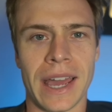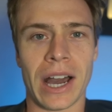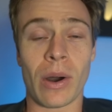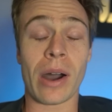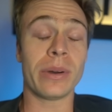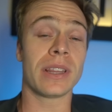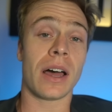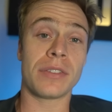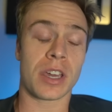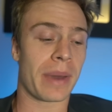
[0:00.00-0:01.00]
Now, I would
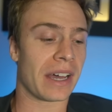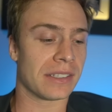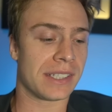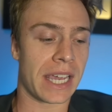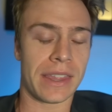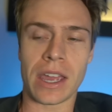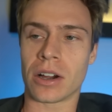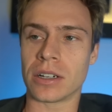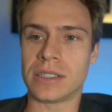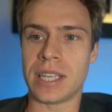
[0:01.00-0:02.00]
love to come out and say there
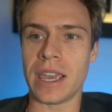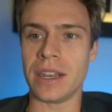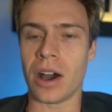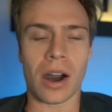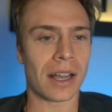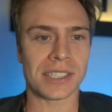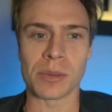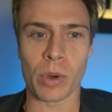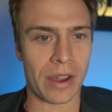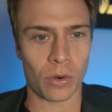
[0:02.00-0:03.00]
are 10
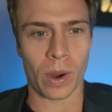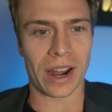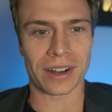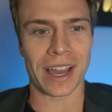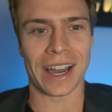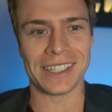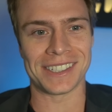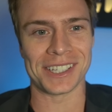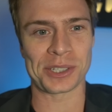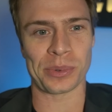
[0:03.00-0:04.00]
awesome waiver wire
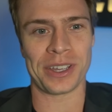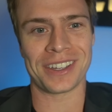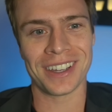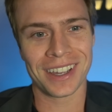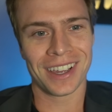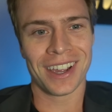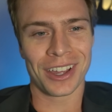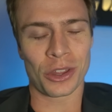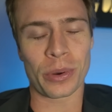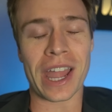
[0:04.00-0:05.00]
guys this week.
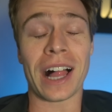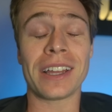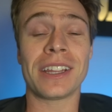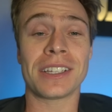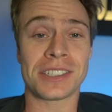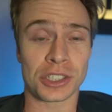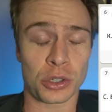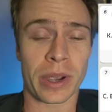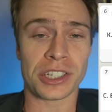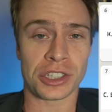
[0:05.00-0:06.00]
The reality of the
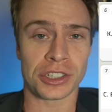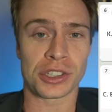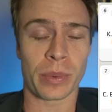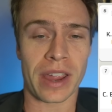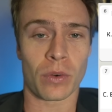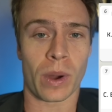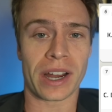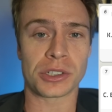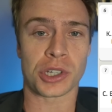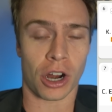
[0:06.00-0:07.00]
situation is the waiver
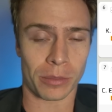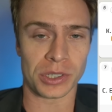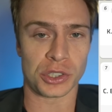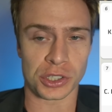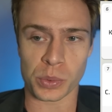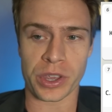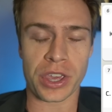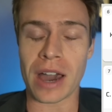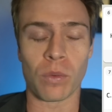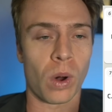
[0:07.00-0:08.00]
wire is garbage this
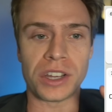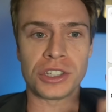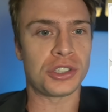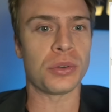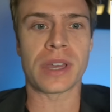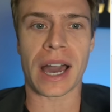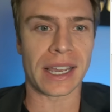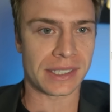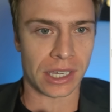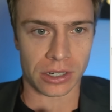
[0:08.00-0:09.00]
week. You have 1 to 2
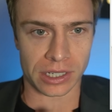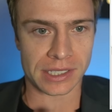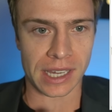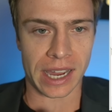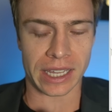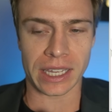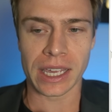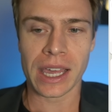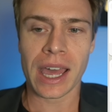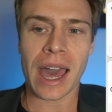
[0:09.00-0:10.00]
guys that are exciting.
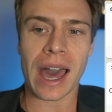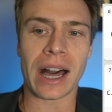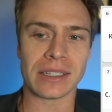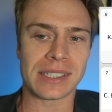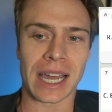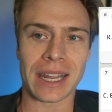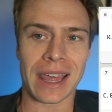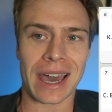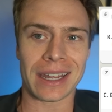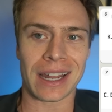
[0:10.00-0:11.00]
Outside of
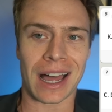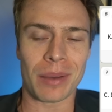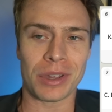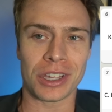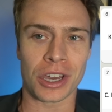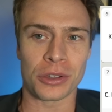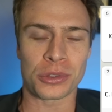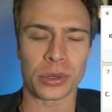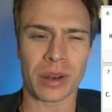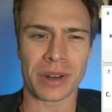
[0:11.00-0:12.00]
that, I'm going to go
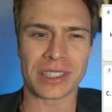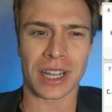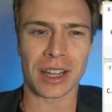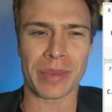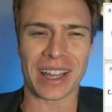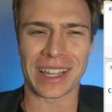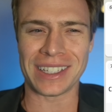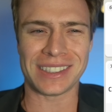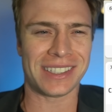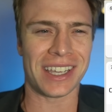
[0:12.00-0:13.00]
through and I'm going to talk about
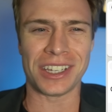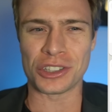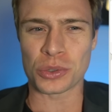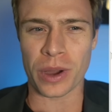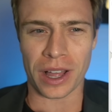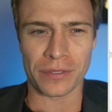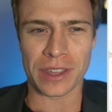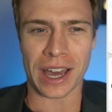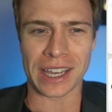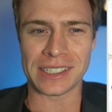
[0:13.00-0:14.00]
like 10 to 12
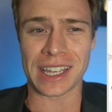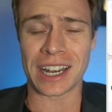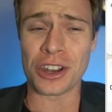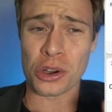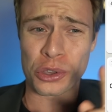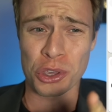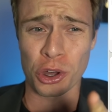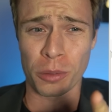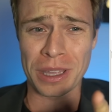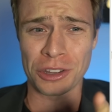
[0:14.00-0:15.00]
guys that I know
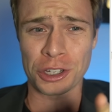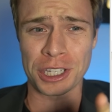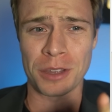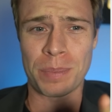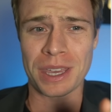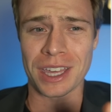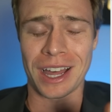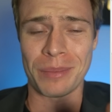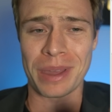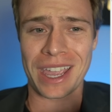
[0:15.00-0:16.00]
you'll be looking to pick
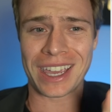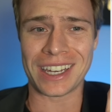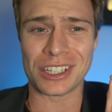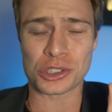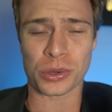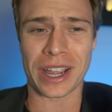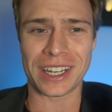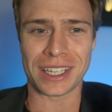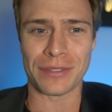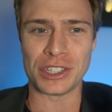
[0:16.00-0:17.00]
up and
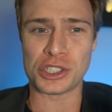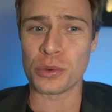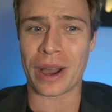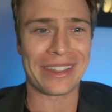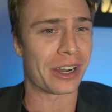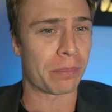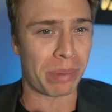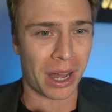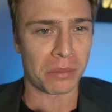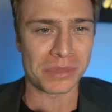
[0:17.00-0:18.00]
trying to convince you why they're
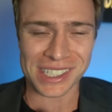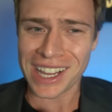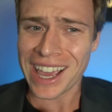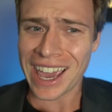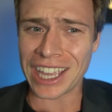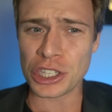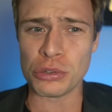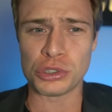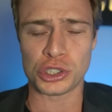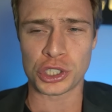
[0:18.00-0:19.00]
bums and
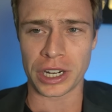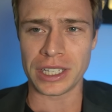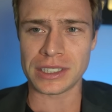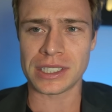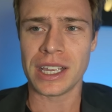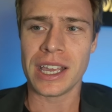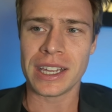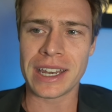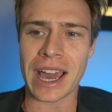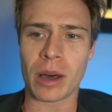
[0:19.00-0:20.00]
you shouldn't.
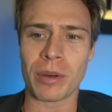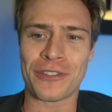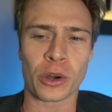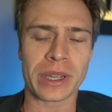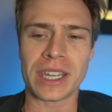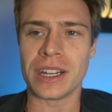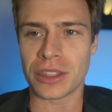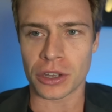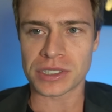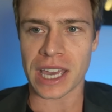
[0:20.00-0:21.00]
Now, before we get
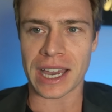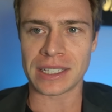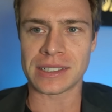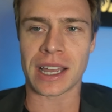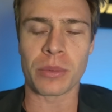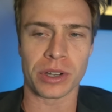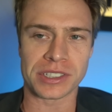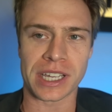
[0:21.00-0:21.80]
into those guys, I will